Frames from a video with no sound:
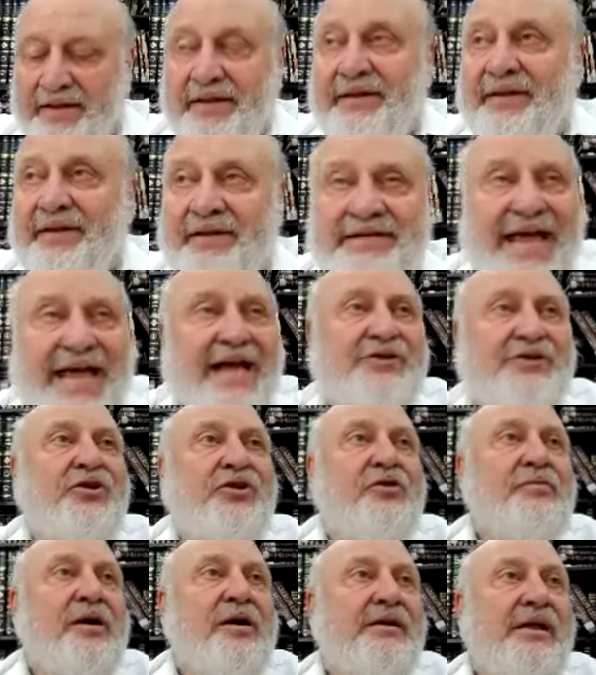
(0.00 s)
is actually no
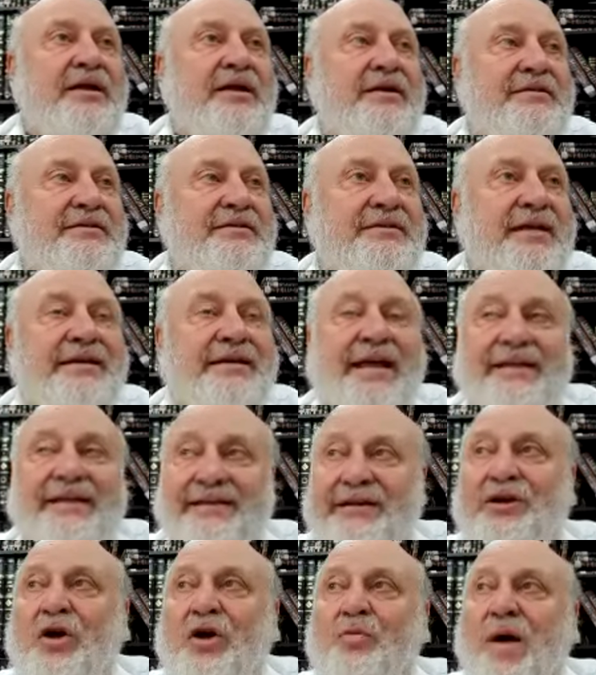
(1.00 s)
machlekes. They're
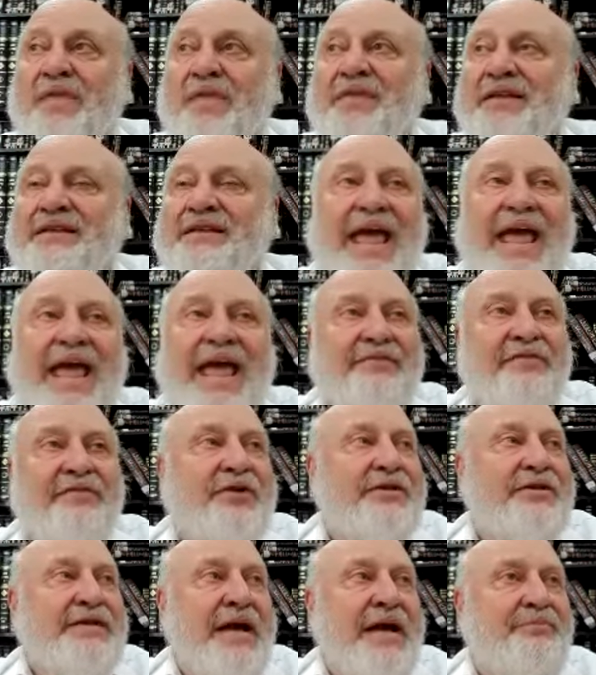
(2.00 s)
You know why they gave different
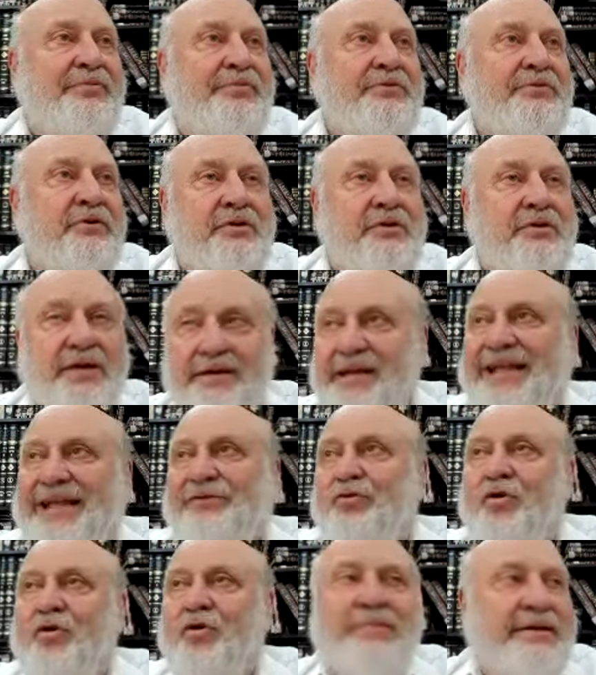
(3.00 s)
examples? Because they're not
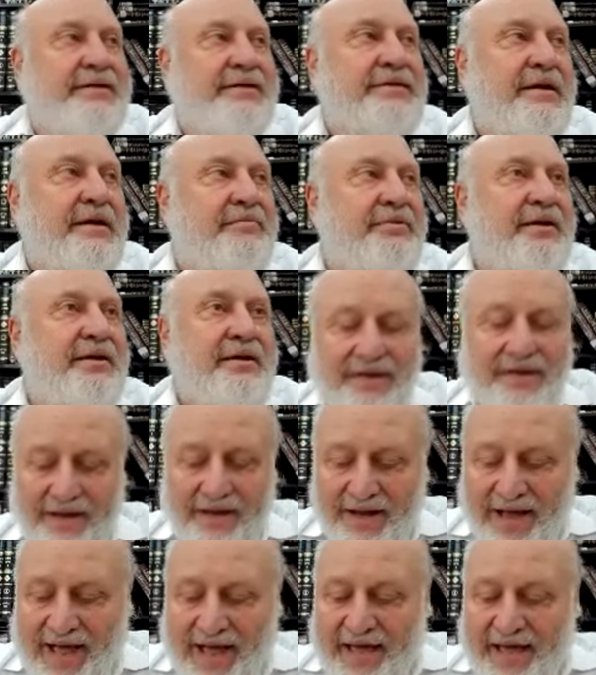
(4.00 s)
talking about the same thing.
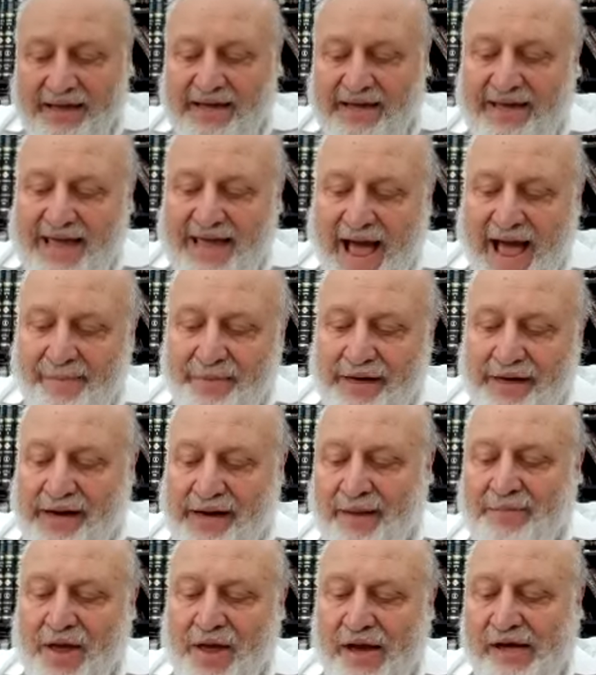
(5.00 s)
Kiyamri
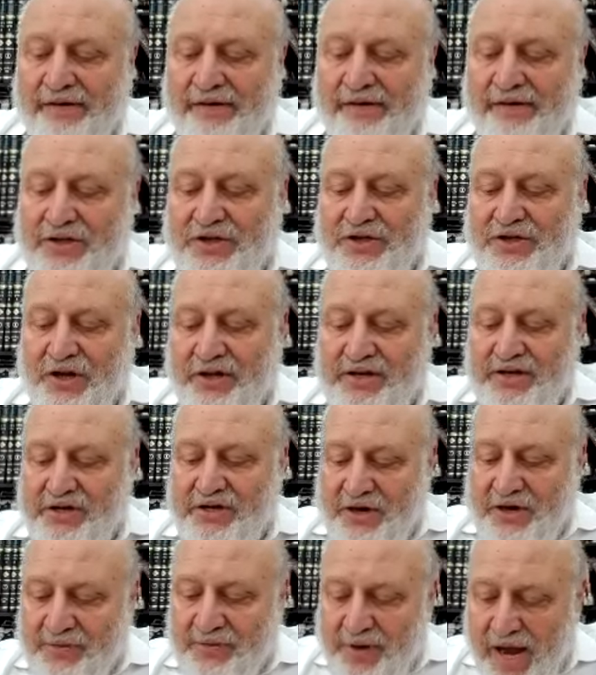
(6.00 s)
Rabbi Yechidish
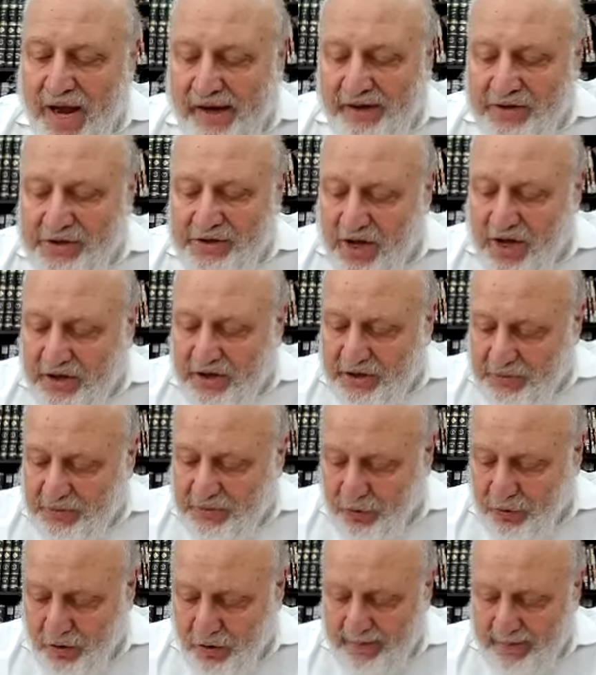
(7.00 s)
Laki. Rabbi Yechidish Laki are
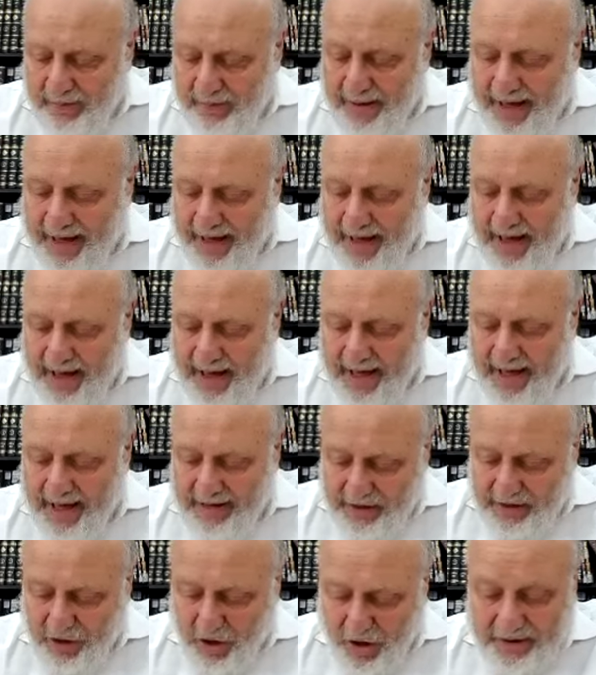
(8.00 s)
talking about
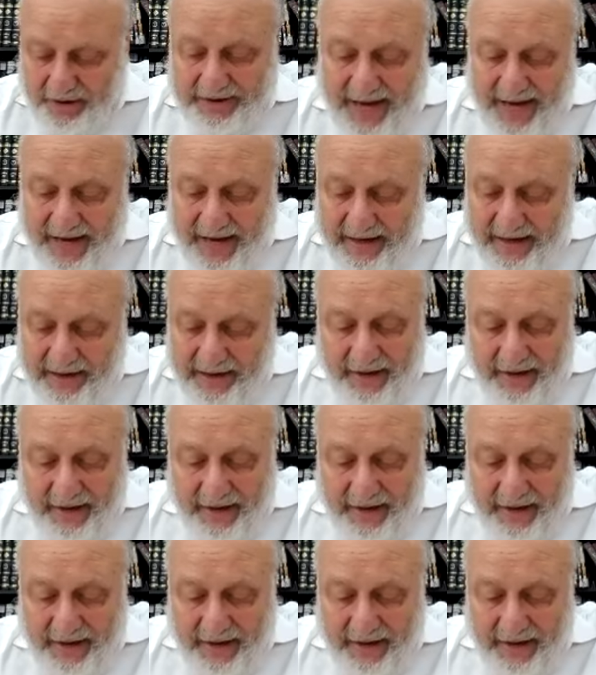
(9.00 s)
the chosai.